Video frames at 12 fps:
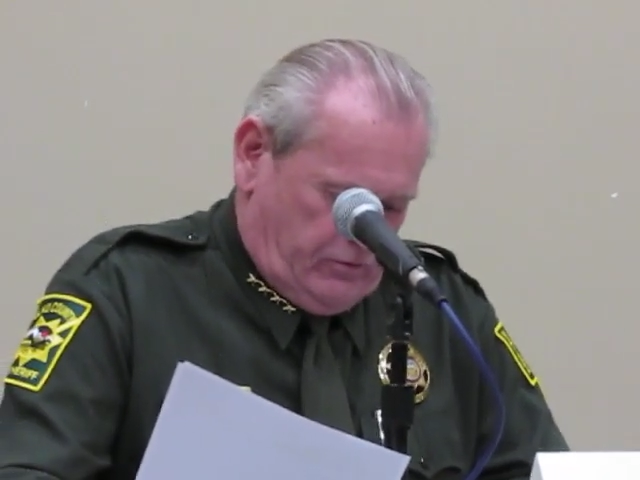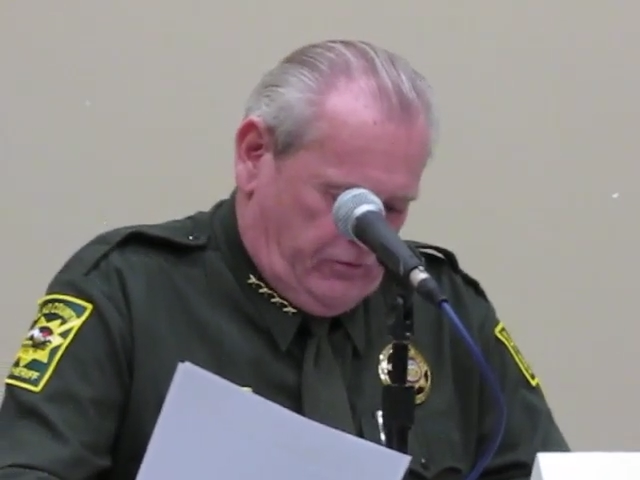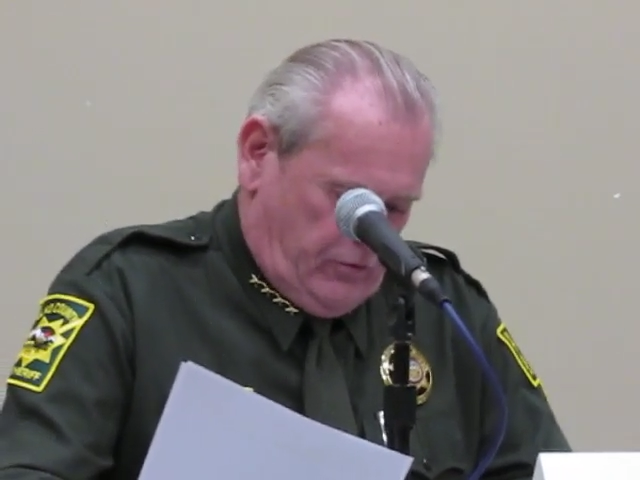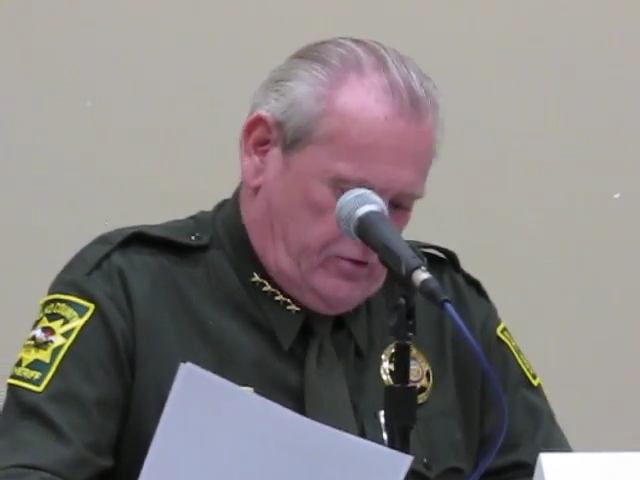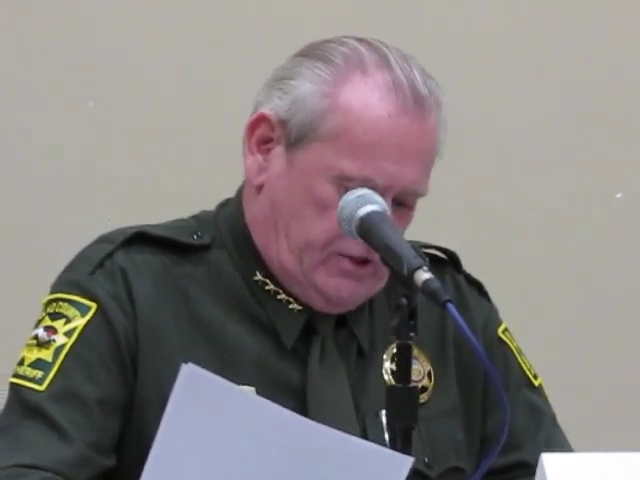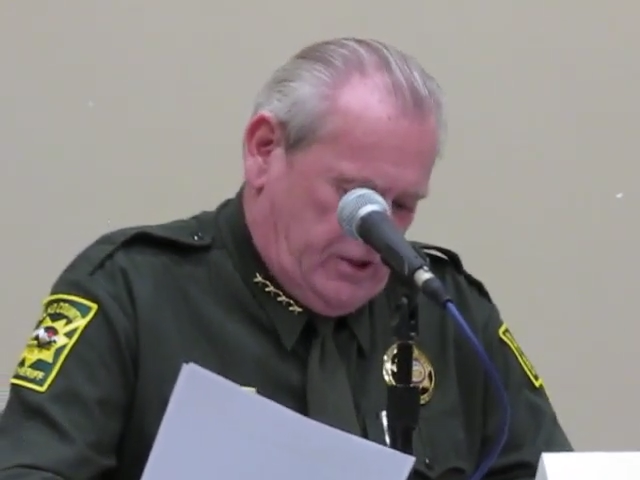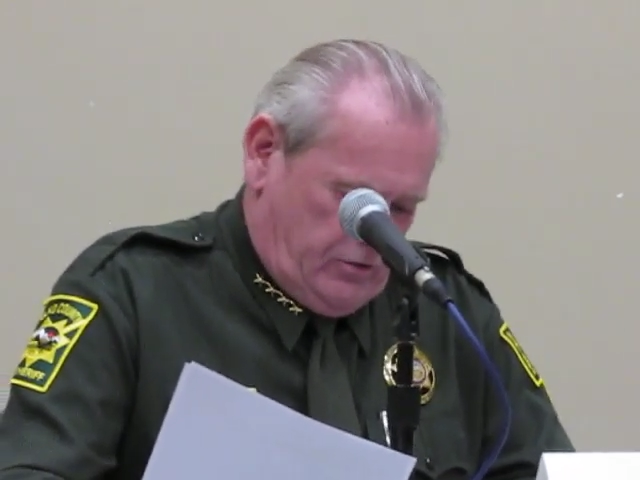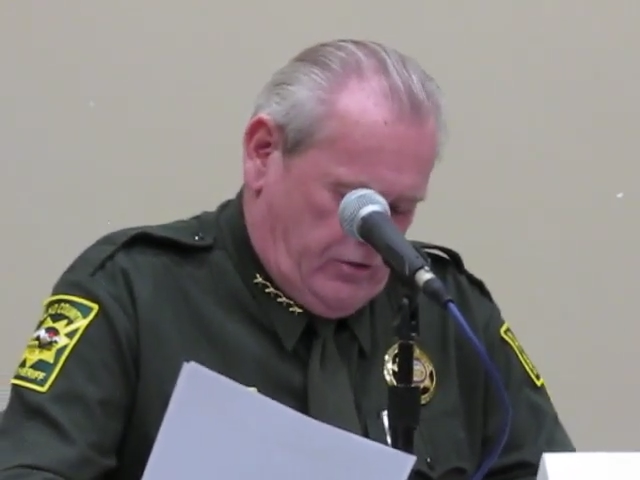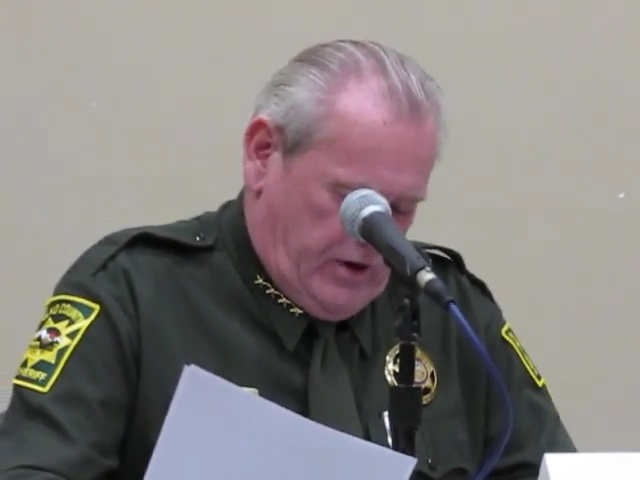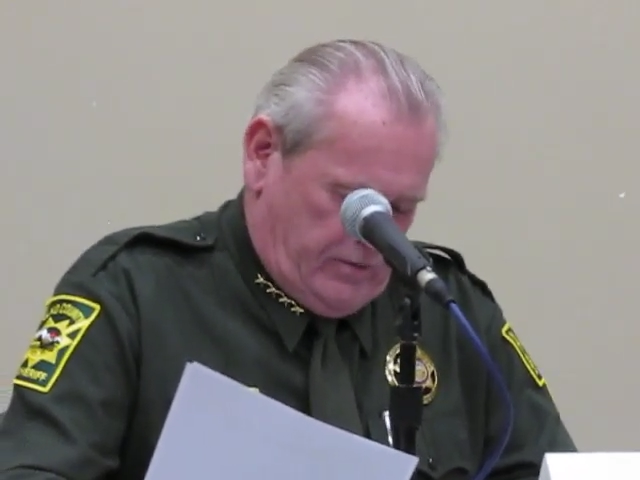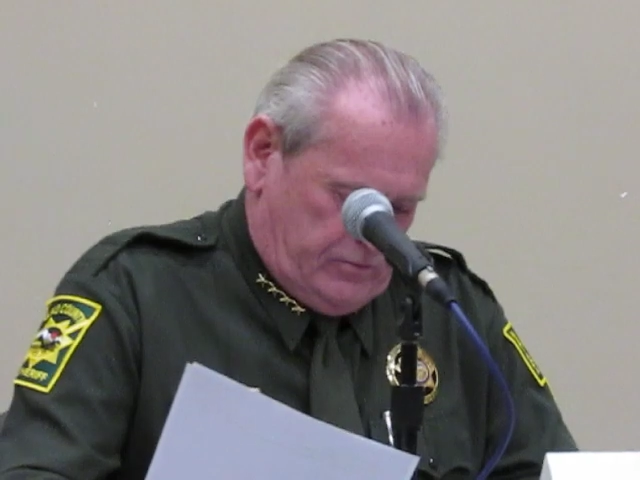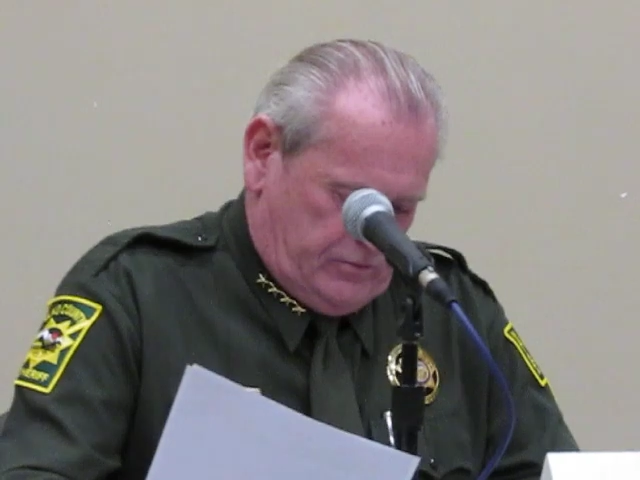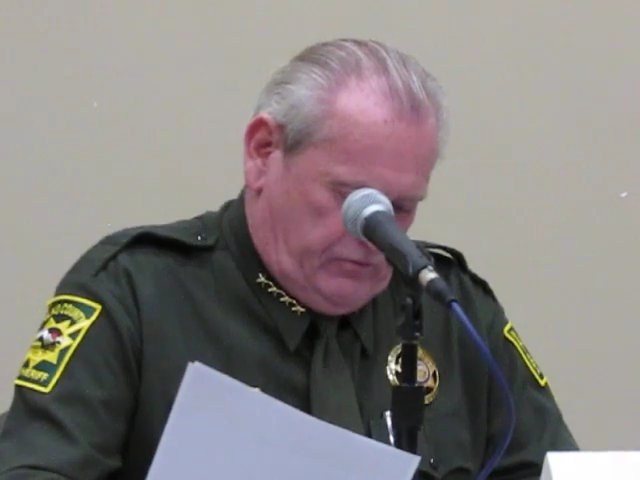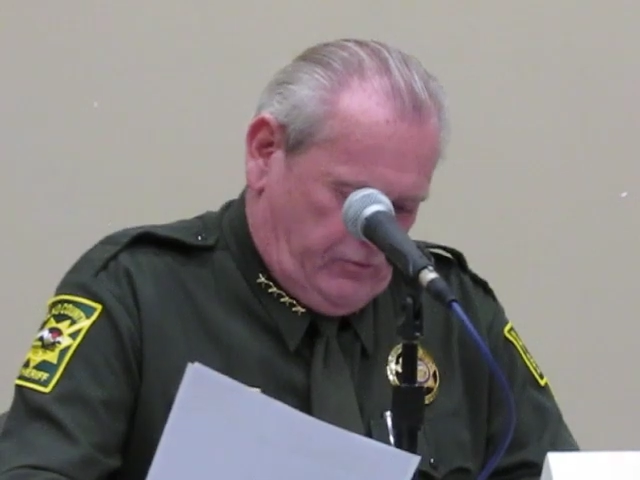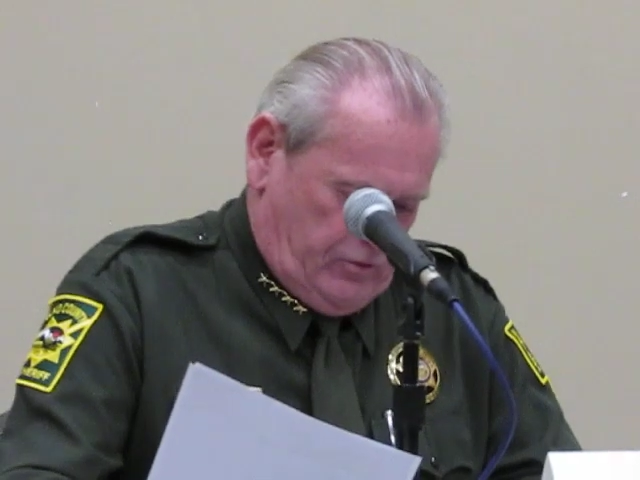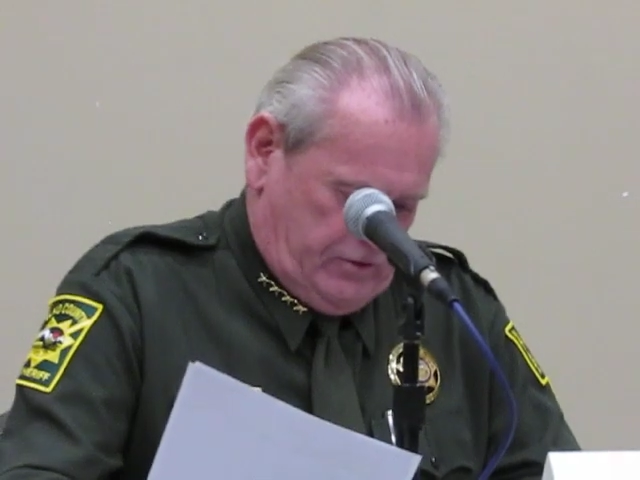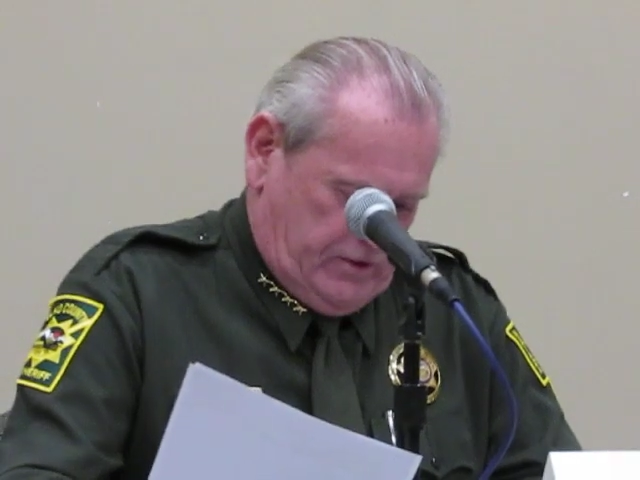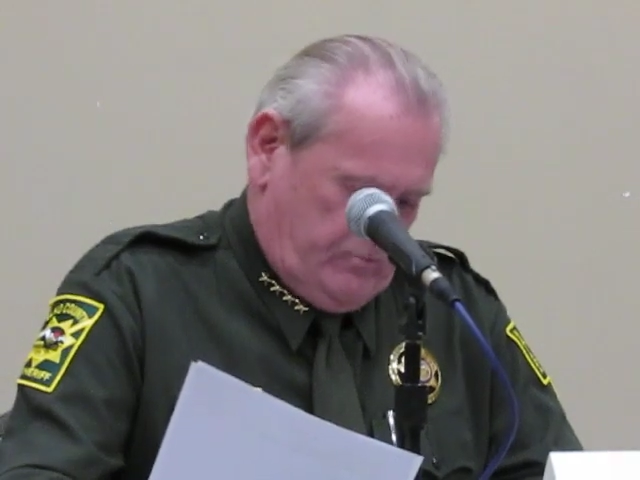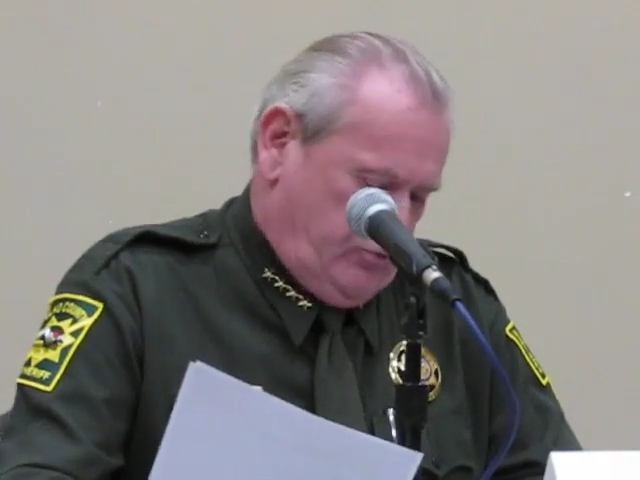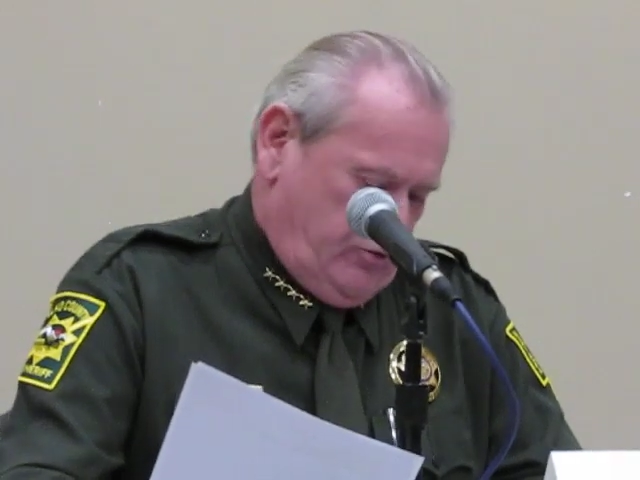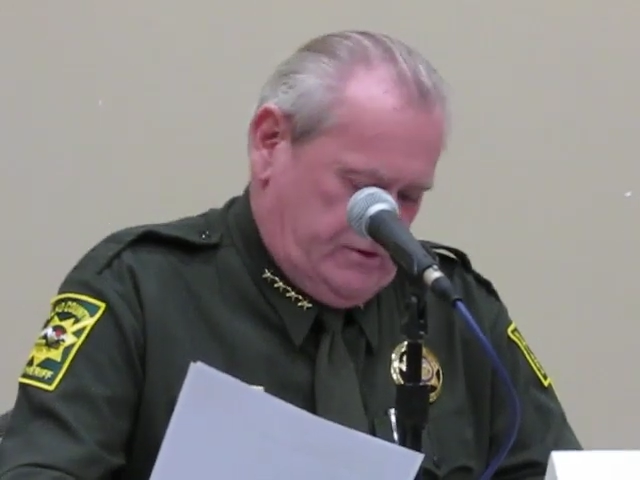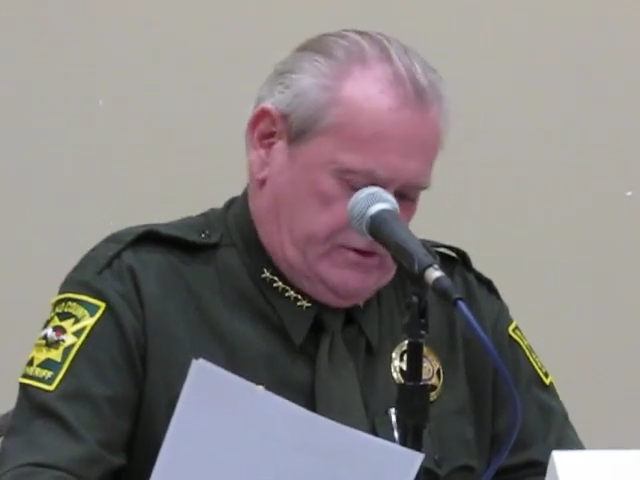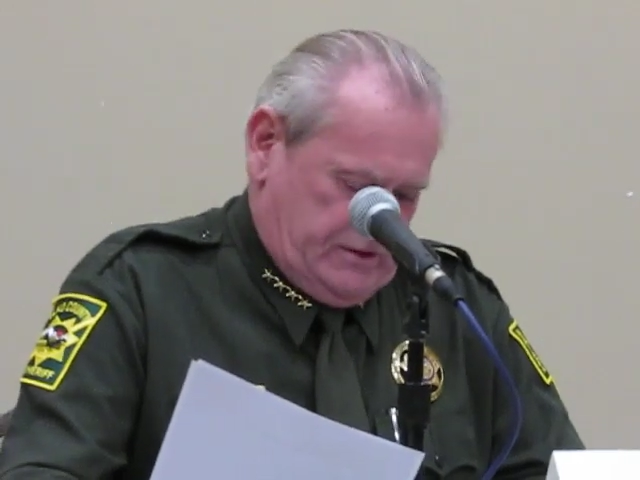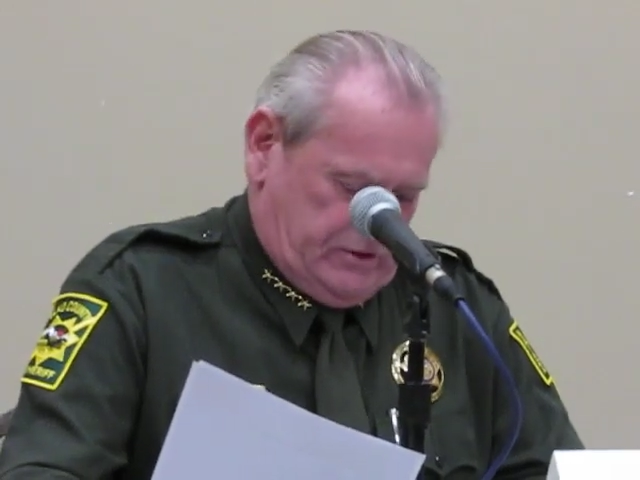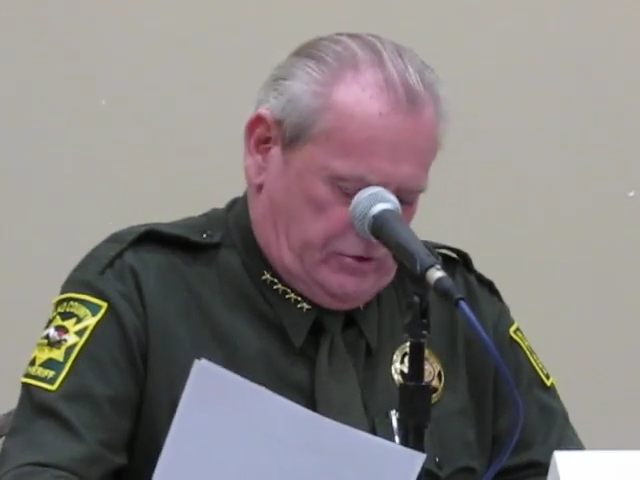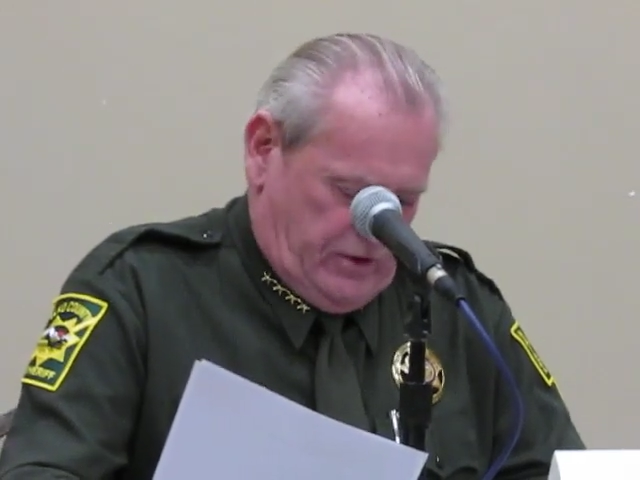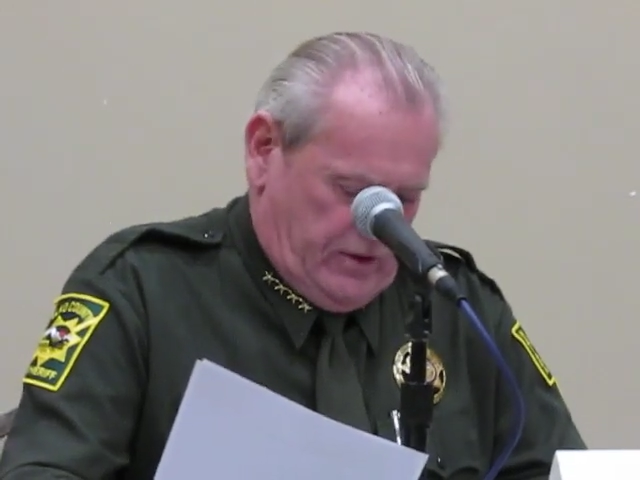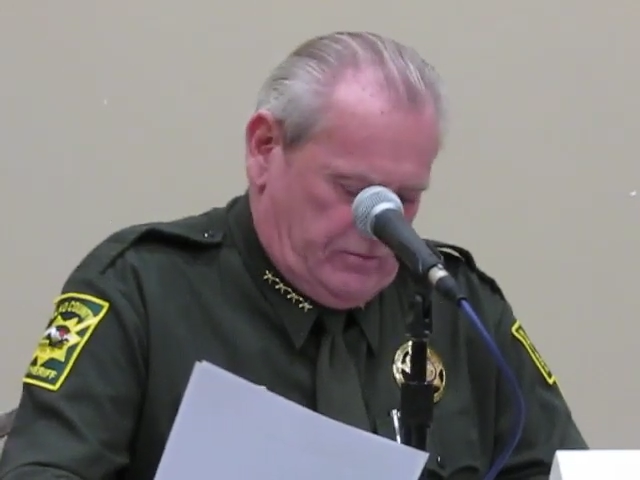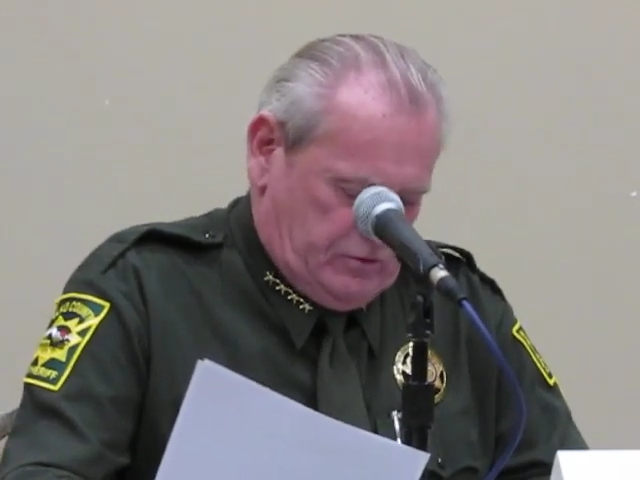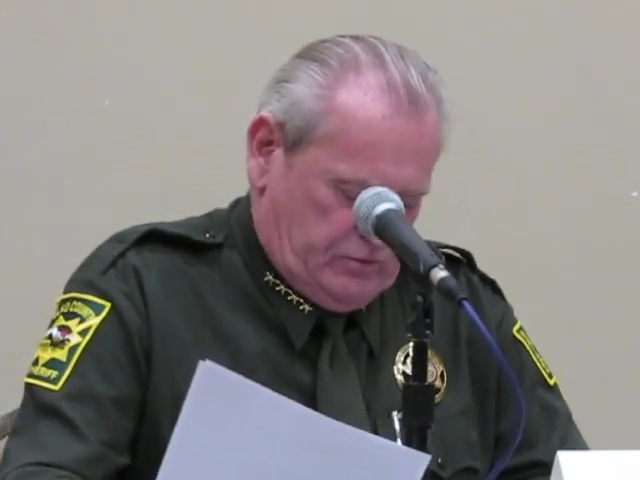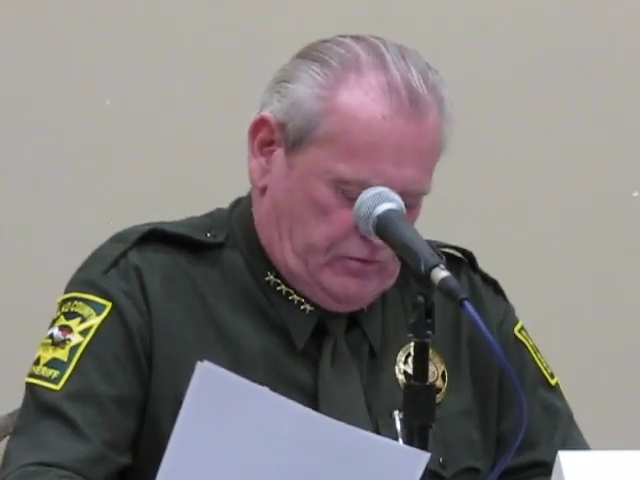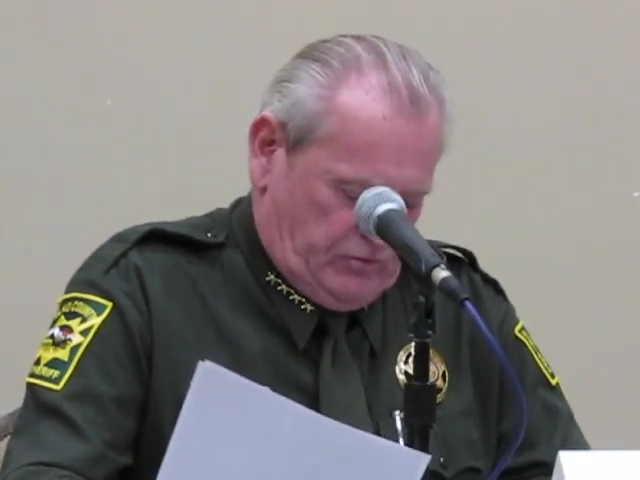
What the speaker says: 14.6 grams